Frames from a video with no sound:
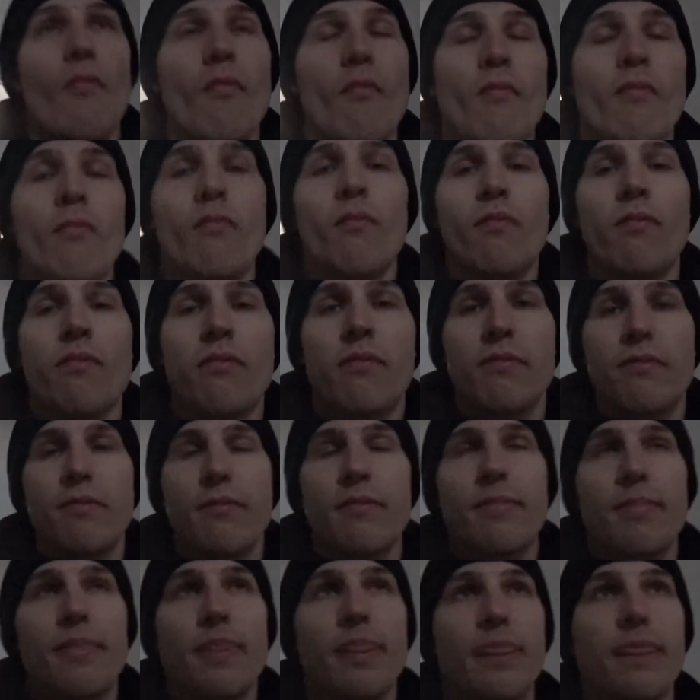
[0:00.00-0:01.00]

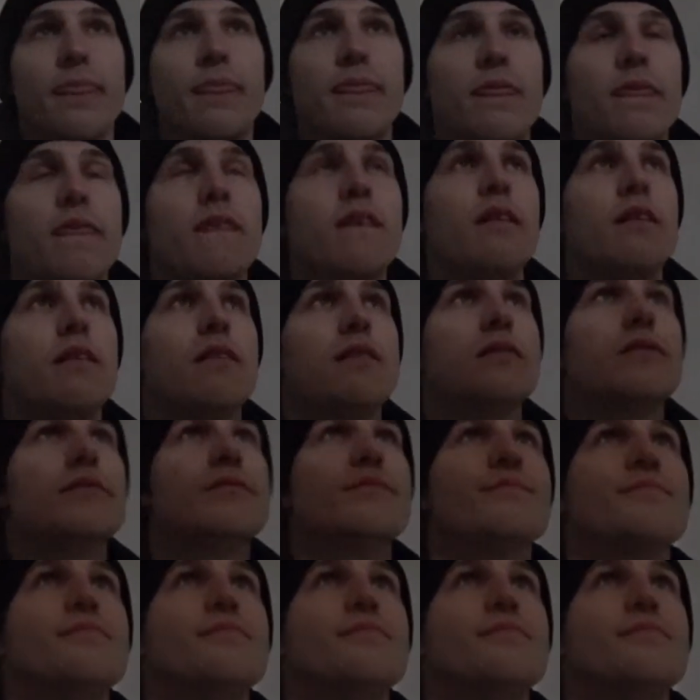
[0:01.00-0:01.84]
[no speech]